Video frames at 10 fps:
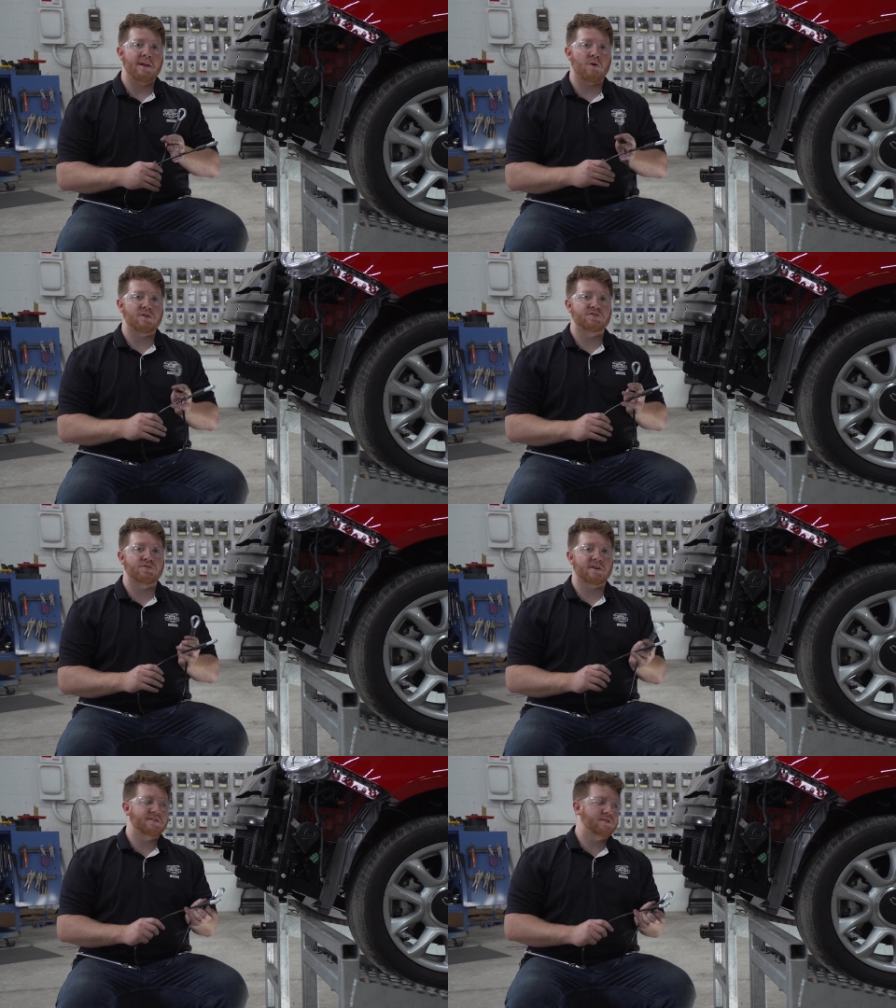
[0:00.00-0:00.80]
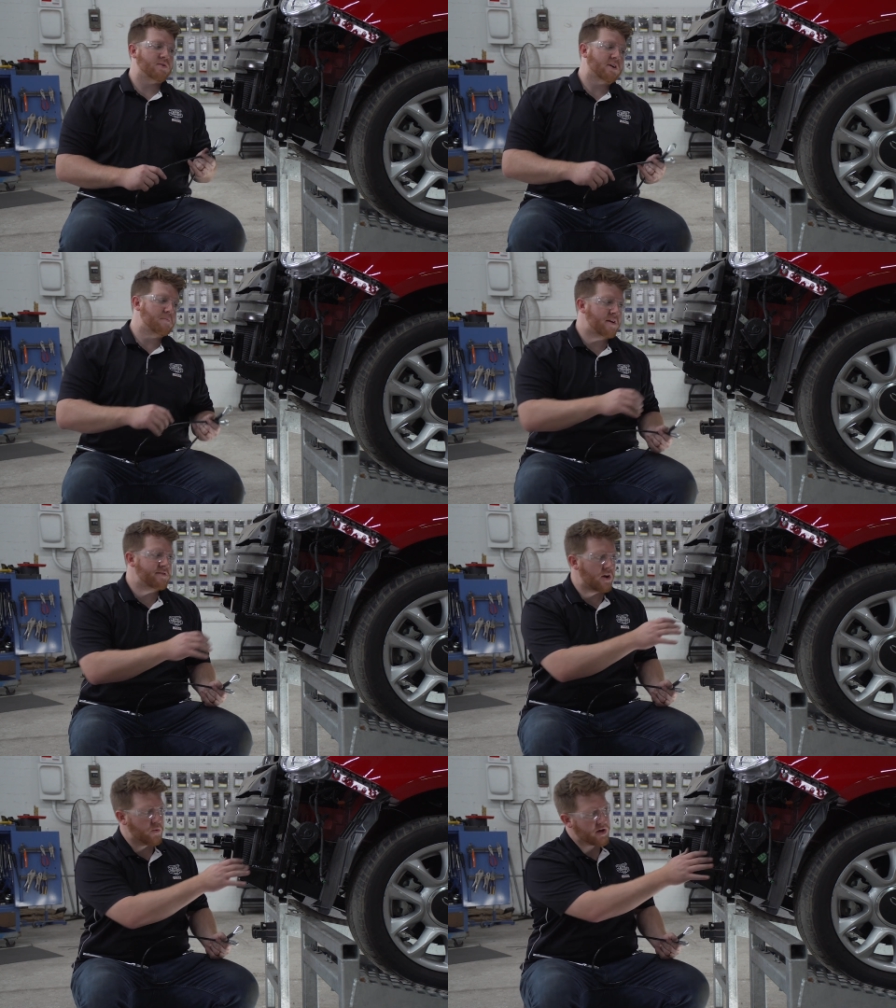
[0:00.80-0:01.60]
Now our instructions
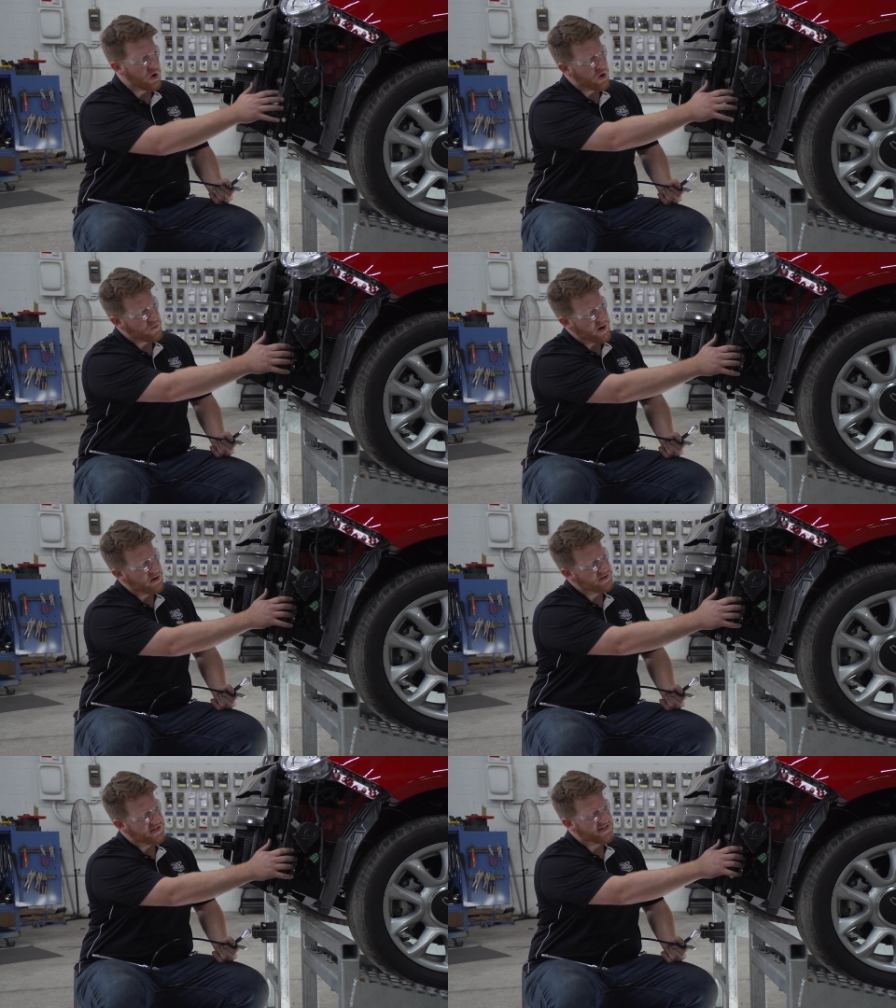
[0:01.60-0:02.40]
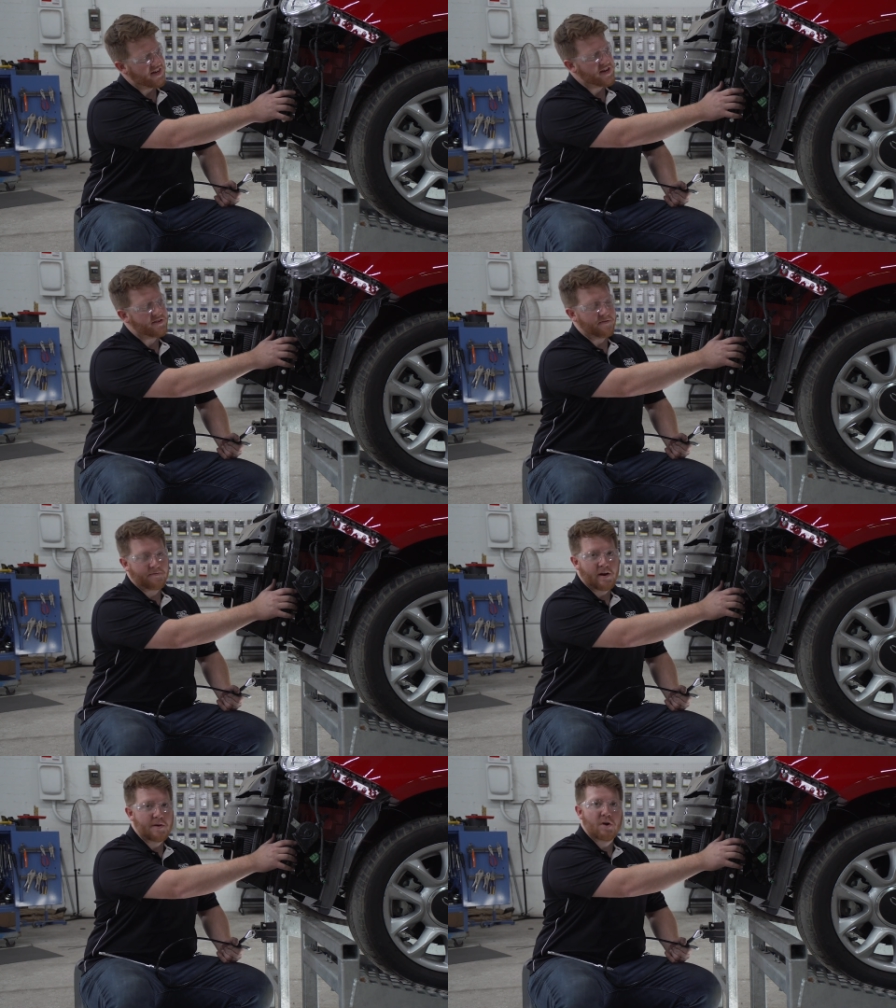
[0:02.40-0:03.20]
recommend that we go around the side of the
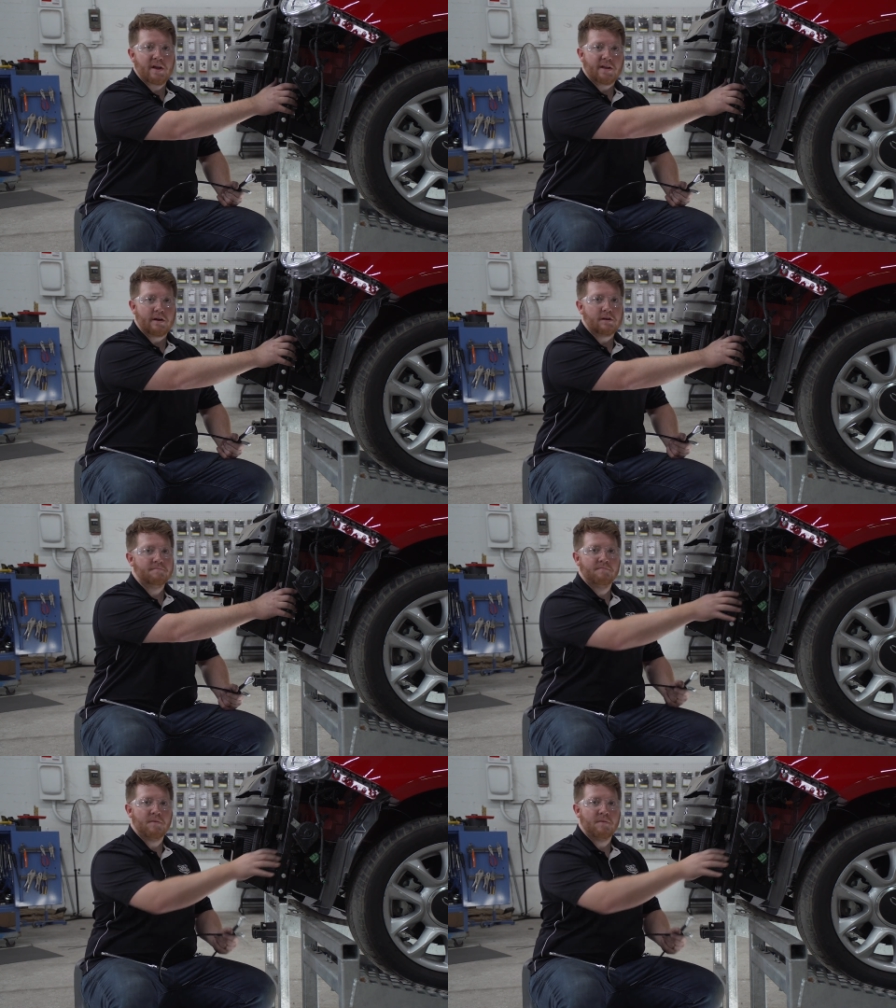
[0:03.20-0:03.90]
frame right here.